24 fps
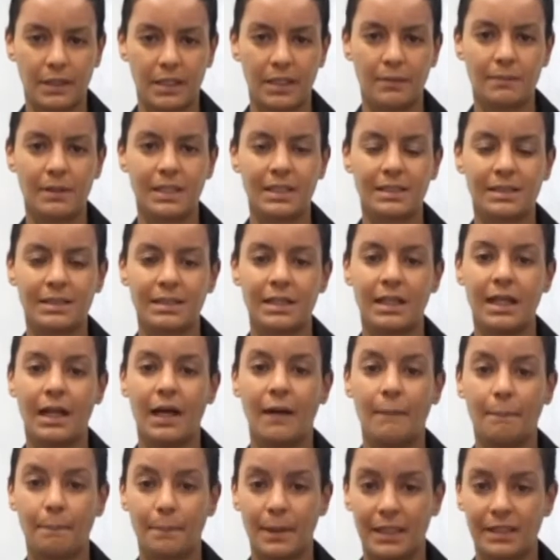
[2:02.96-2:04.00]
epidemics
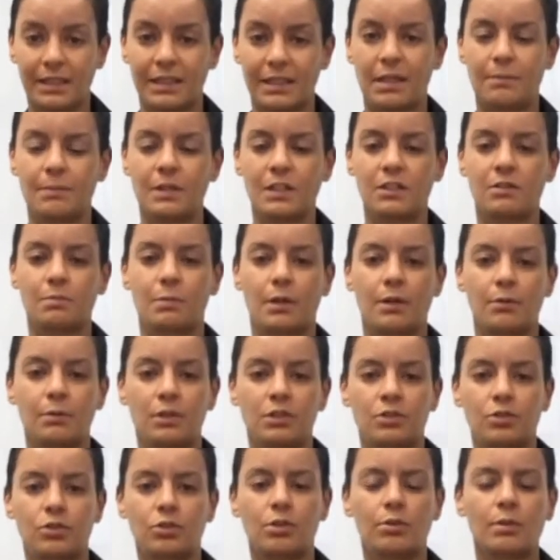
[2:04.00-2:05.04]
and pandemics by
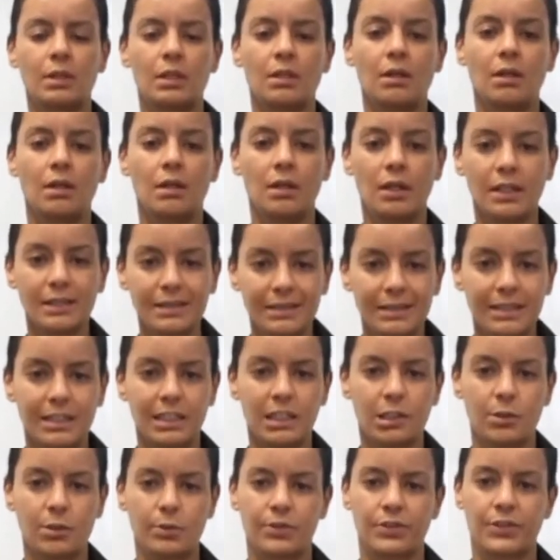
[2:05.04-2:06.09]
restoring lost
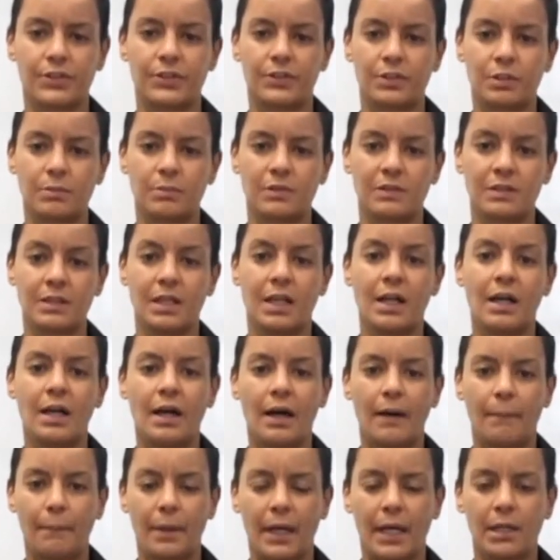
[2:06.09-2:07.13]
ecosystems
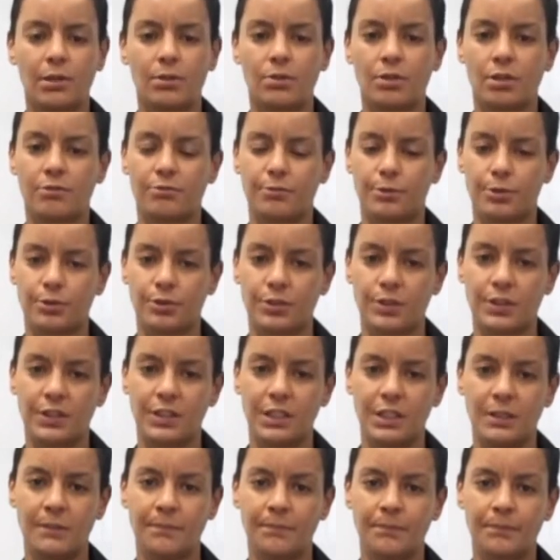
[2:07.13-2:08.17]
and
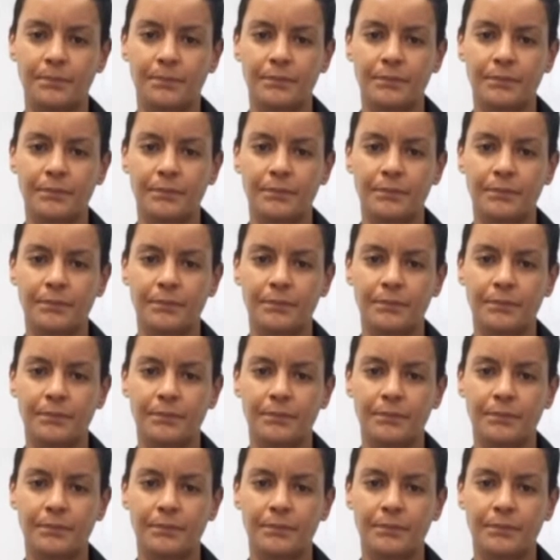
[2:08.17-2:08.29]
biodiversity.